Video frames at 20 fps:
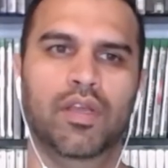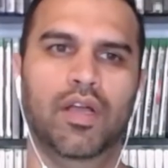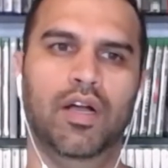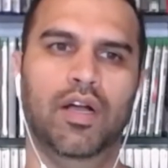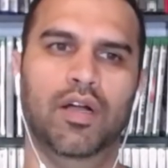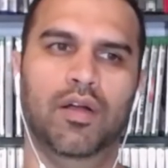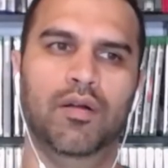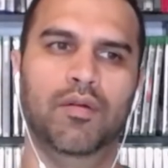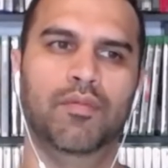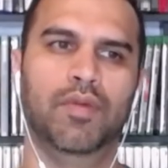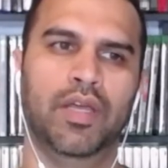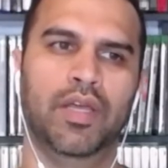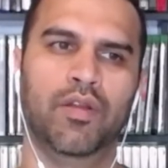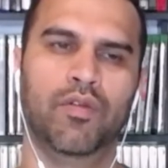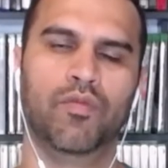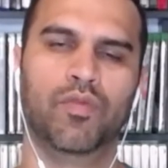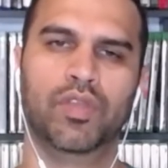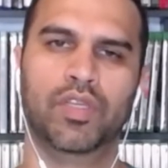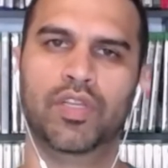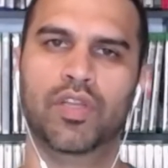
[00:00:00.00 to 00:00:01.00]
I
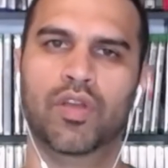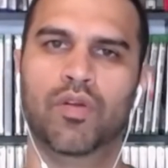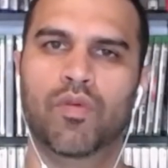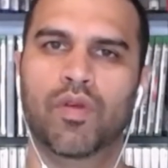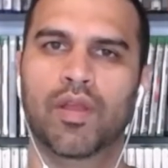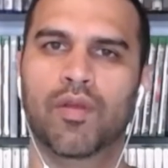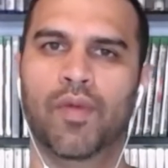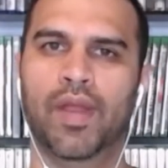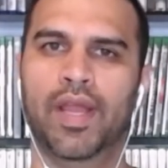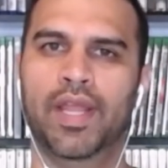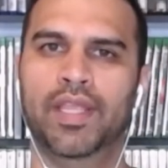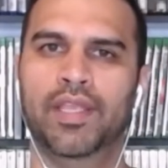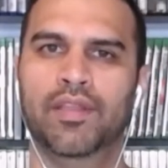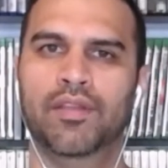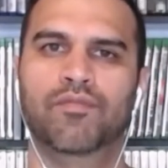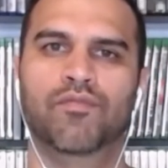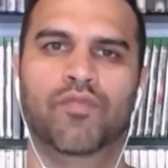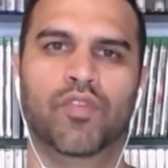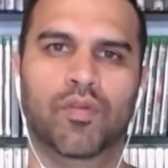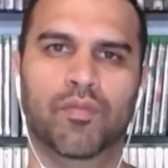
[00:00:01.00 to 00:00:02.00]
don't really know where I rank
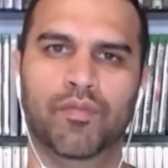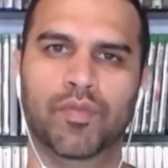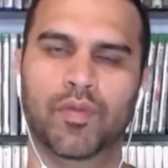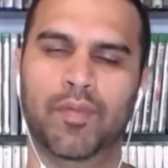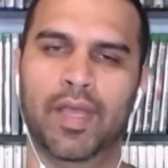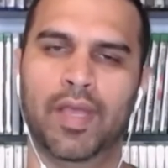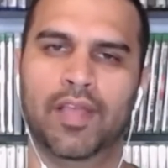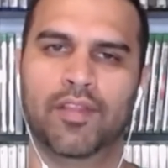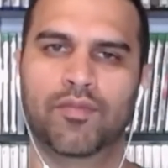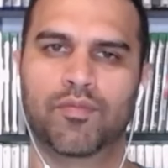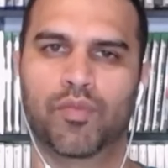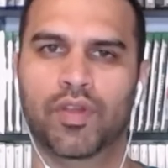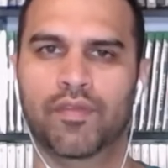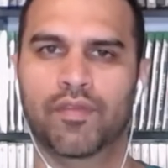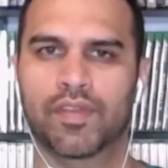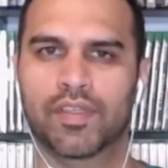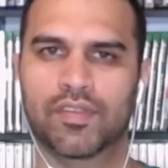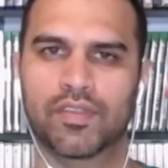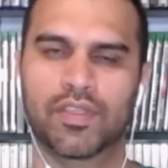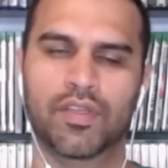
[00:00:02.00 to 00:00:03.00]
it from the
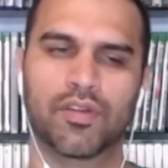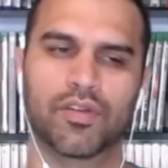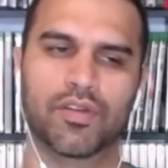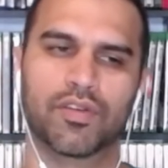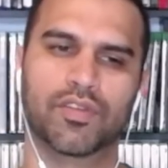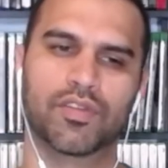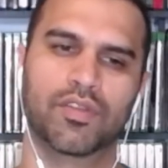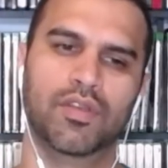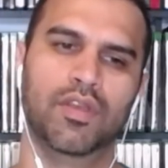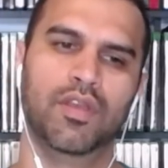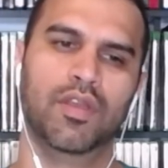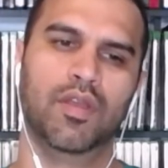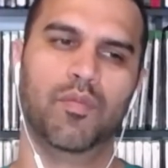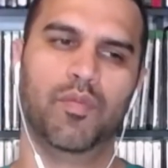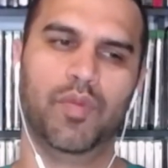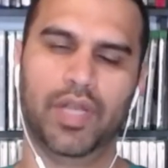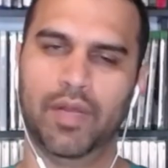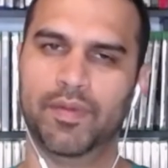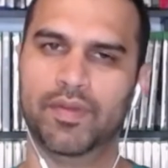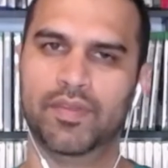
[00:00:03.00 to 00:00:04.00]
previous years,
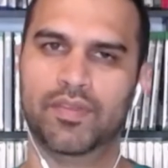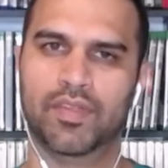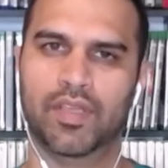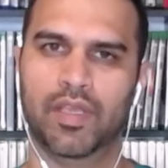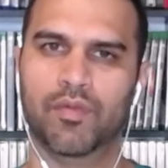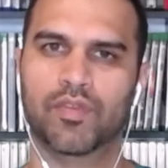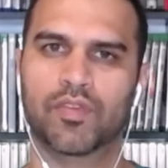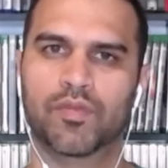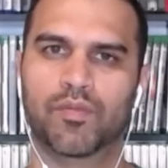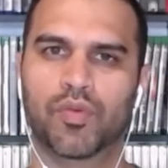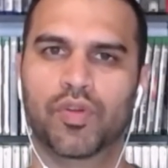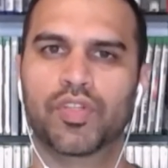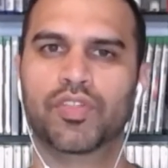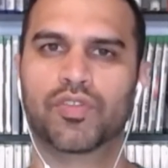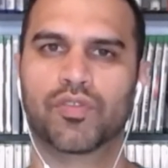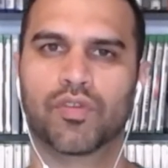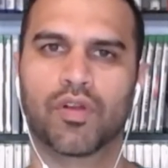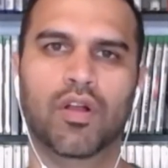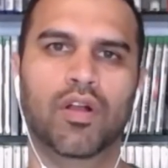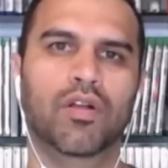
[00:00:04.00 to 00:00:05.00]
but I would say it was pretty
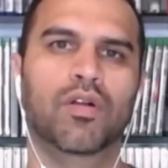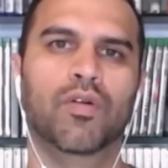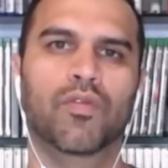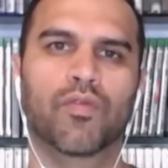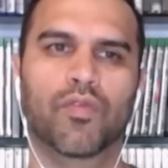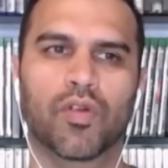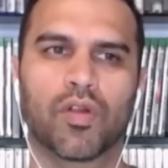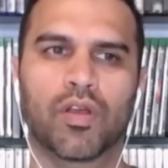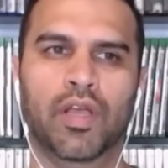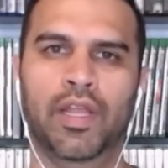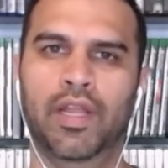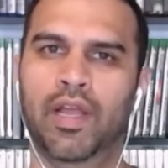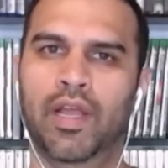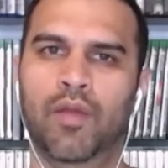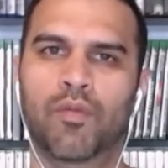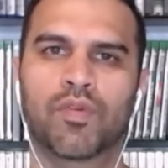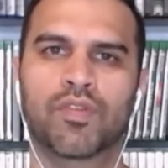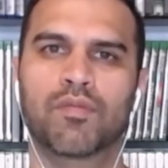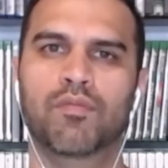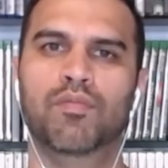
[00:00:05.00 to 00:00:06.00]
strong overall. I
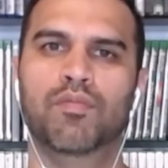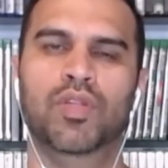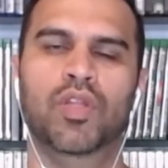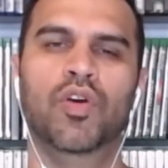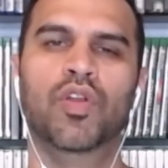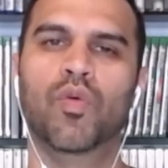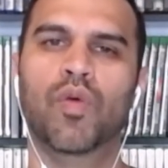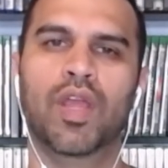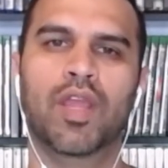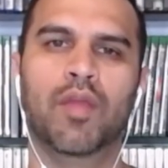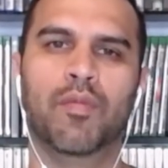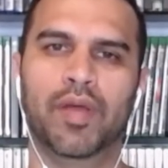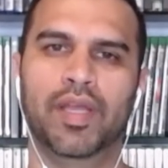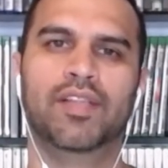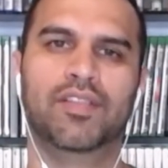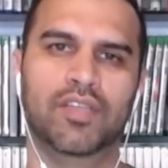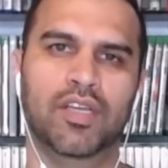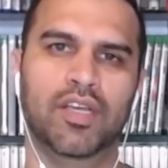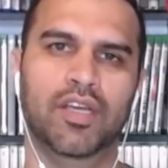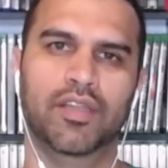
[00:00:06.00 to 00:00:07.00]
wasn't blown away by
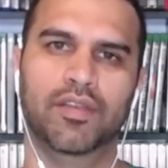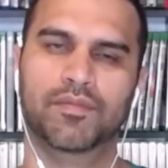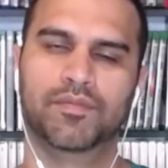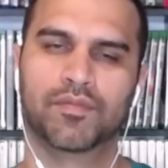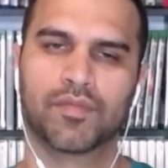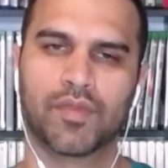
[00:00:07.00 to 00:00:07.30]
a ton